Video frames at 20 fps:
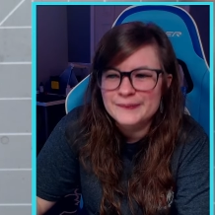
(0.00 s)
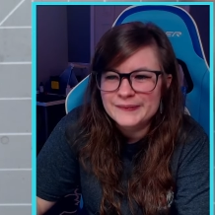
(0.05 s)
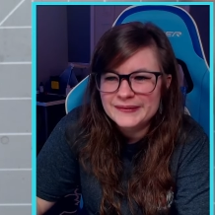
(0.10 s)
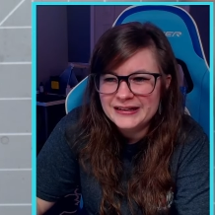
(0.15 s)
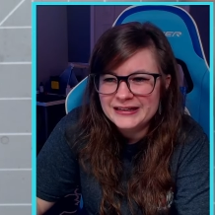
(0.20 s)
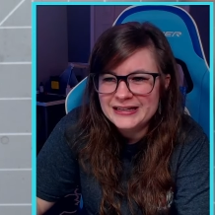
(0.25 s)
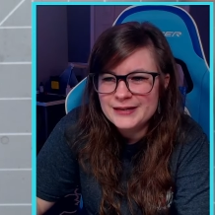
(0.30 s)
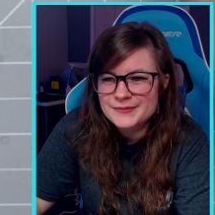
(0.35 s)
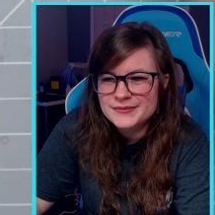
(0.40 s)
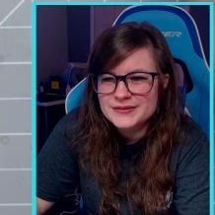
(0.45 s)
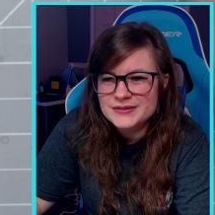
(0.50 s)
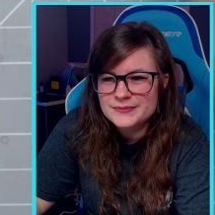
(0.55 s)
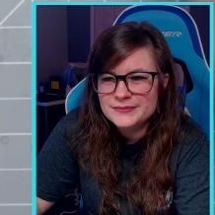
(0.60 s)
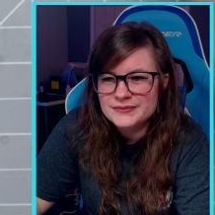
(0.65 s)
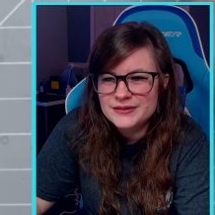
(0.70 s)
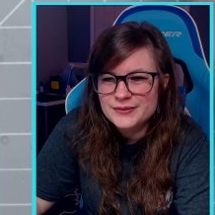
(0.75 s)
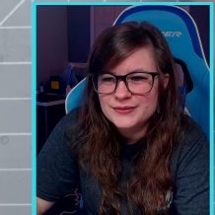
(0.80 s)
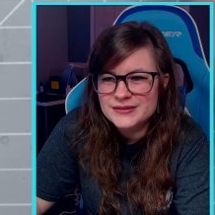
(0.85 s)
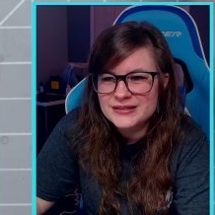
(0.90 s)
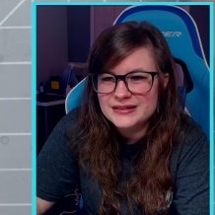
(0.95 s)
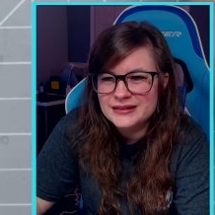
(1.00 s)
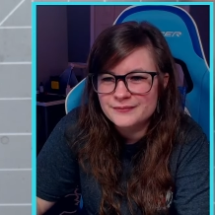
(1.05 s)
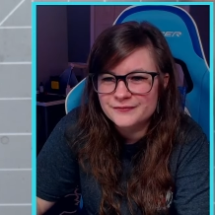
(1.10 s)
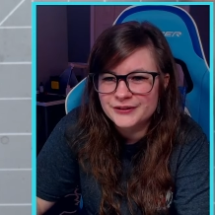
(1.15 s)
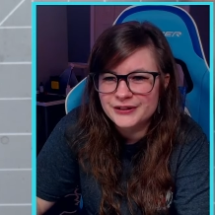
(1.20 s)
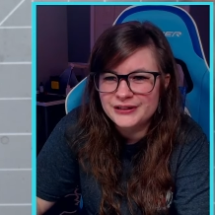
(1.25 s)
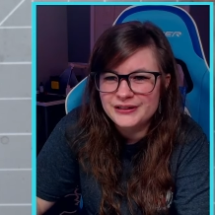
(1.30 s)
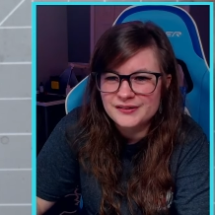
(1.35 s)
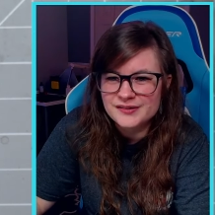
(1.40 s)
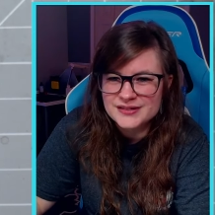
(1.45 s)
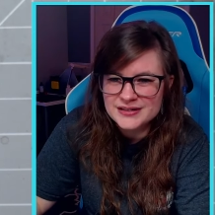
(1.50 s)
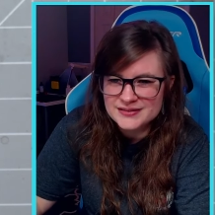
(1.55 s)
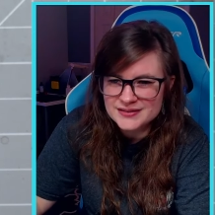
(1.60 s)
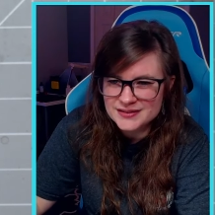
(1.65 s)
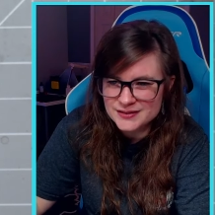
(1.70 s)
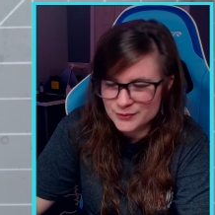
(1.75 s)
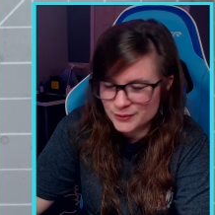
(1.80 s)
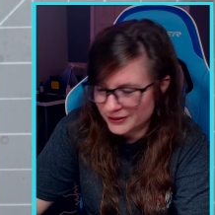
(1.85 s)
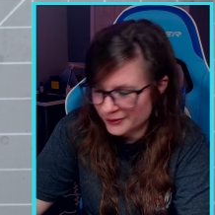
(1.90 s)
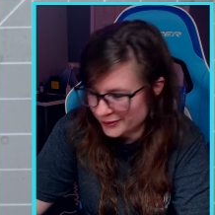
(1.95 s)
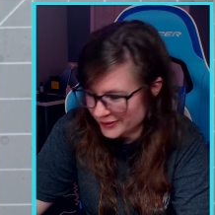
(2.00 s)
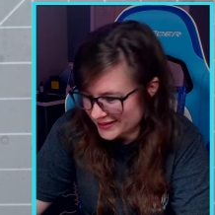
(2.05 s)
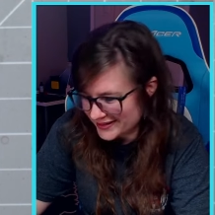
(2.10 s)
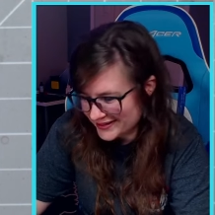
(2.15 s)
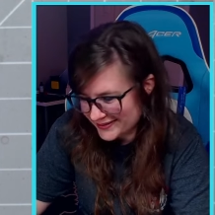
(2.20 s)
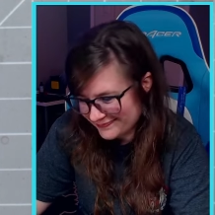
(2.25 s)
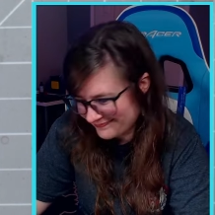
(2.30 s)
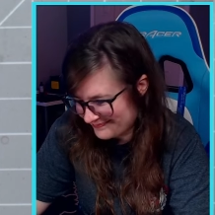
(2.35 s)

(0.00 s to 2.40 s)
then keeps using them for years as his workhorse.